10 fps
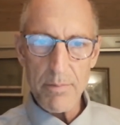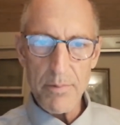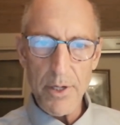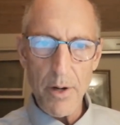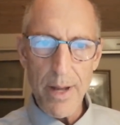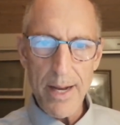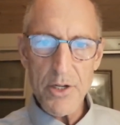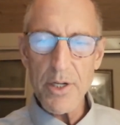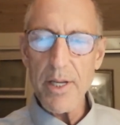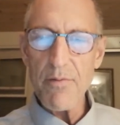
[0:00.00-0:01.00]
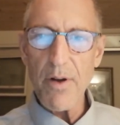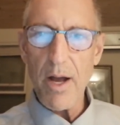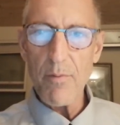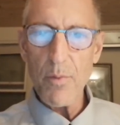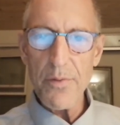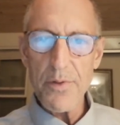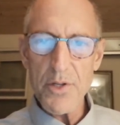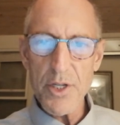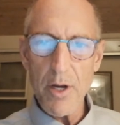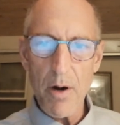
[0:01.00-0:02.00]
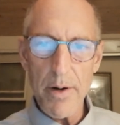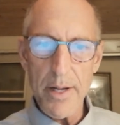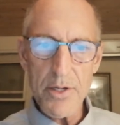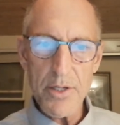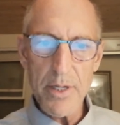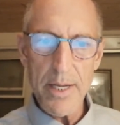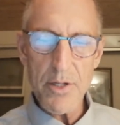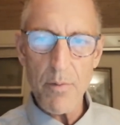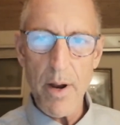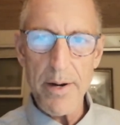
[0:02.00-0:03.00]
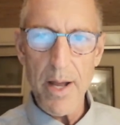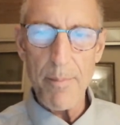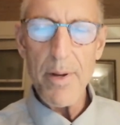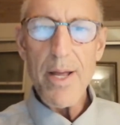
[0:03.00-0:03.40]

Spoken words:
actually involved with the CRS as of right now.